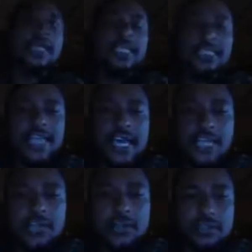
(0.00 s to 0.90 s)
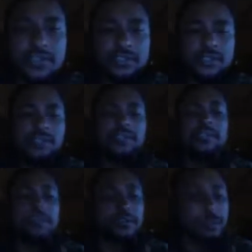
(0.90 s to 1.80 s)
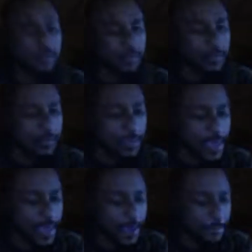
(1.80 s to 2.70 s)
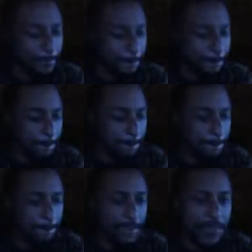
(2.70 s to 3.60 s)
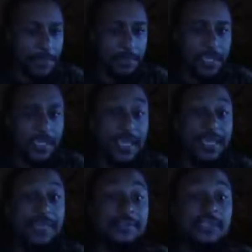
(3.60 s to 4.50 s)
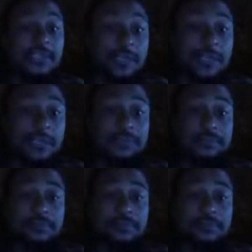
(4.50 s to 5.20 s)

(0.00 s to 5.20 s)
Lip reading: it's not a coincidence that in the beginning of the year,